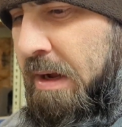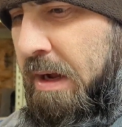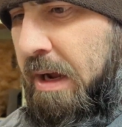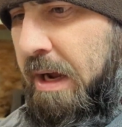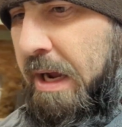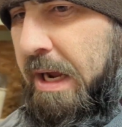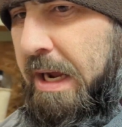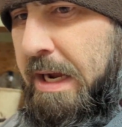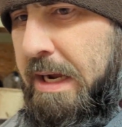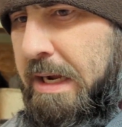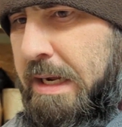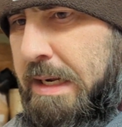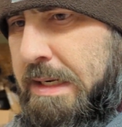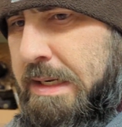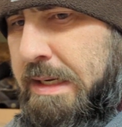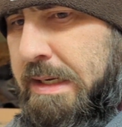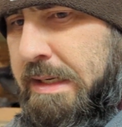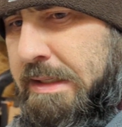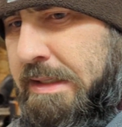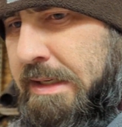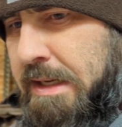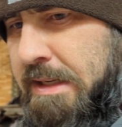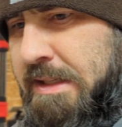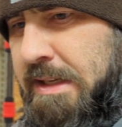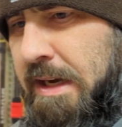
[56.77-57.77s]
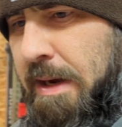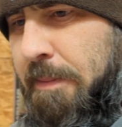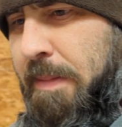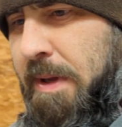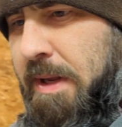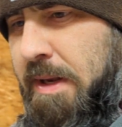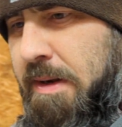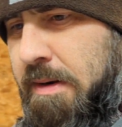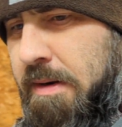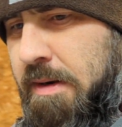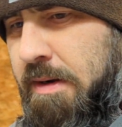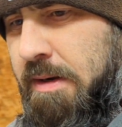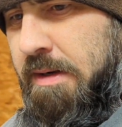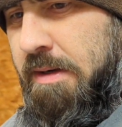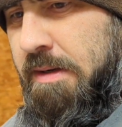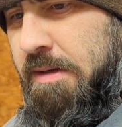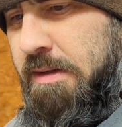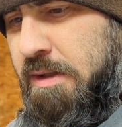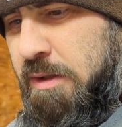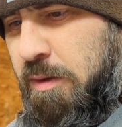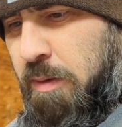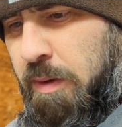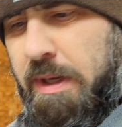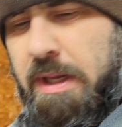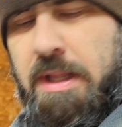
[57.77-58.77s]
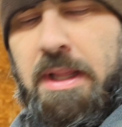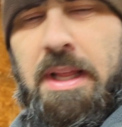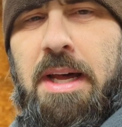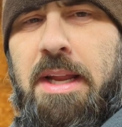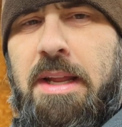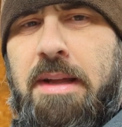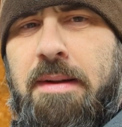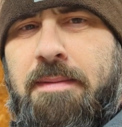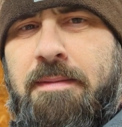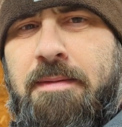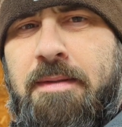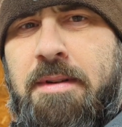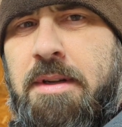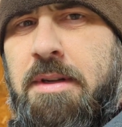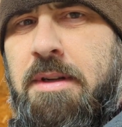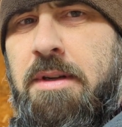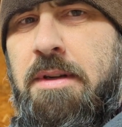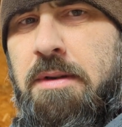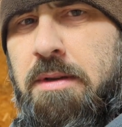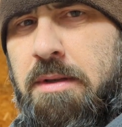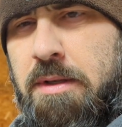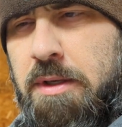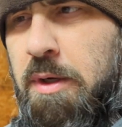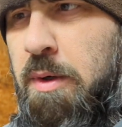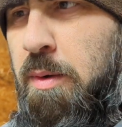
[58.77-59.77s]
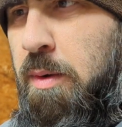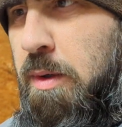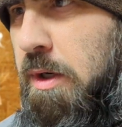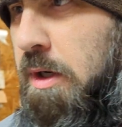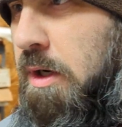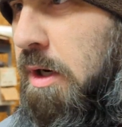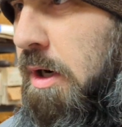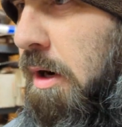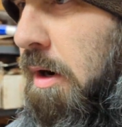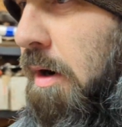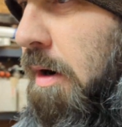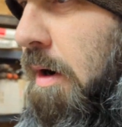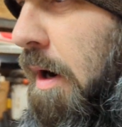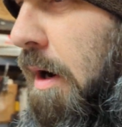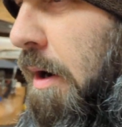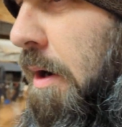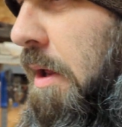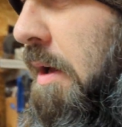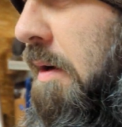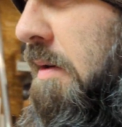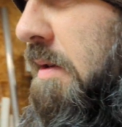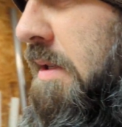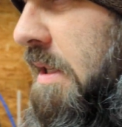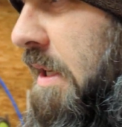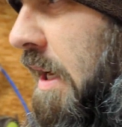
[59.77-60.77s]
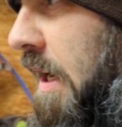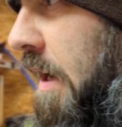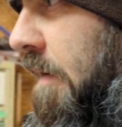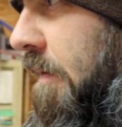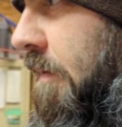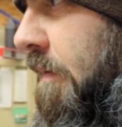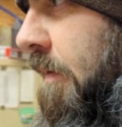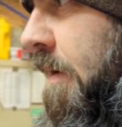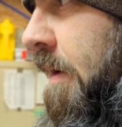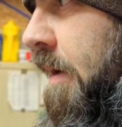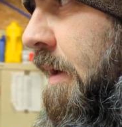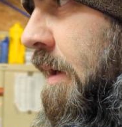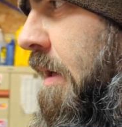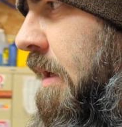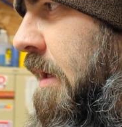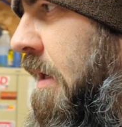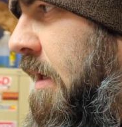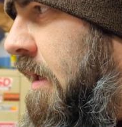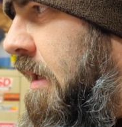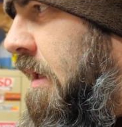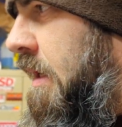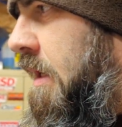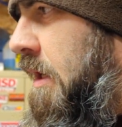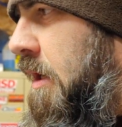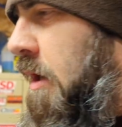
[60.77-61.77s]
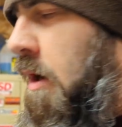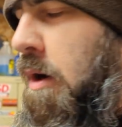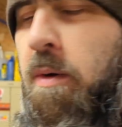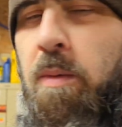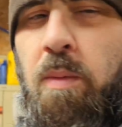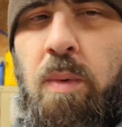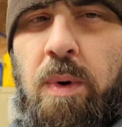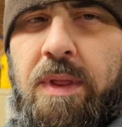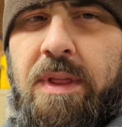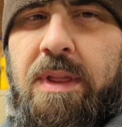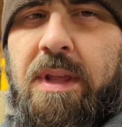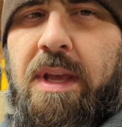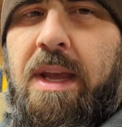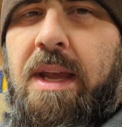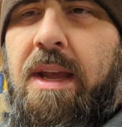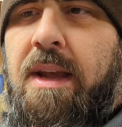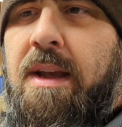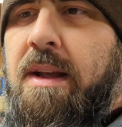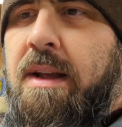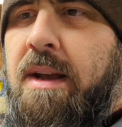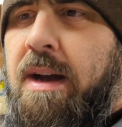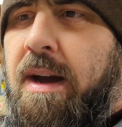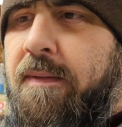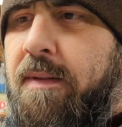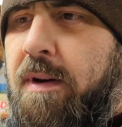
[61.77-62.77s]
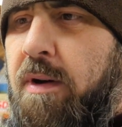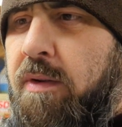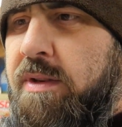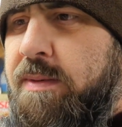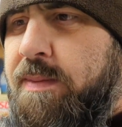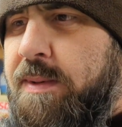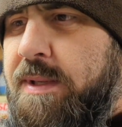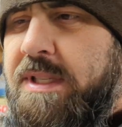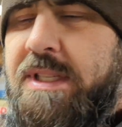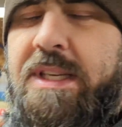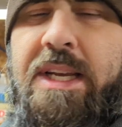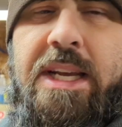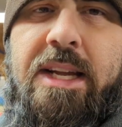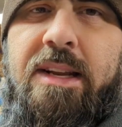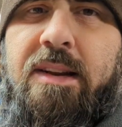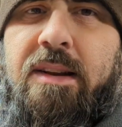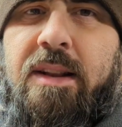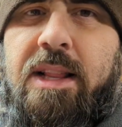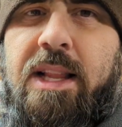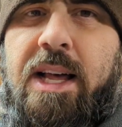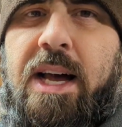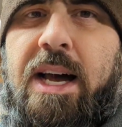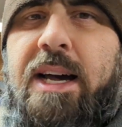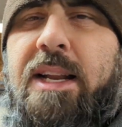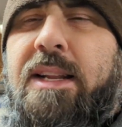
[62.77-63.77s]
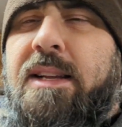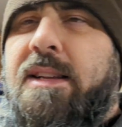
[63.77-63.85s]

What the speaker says: And since I've been doing a lot of newer car audio stuff, you know, one thing I've always been seeing a lot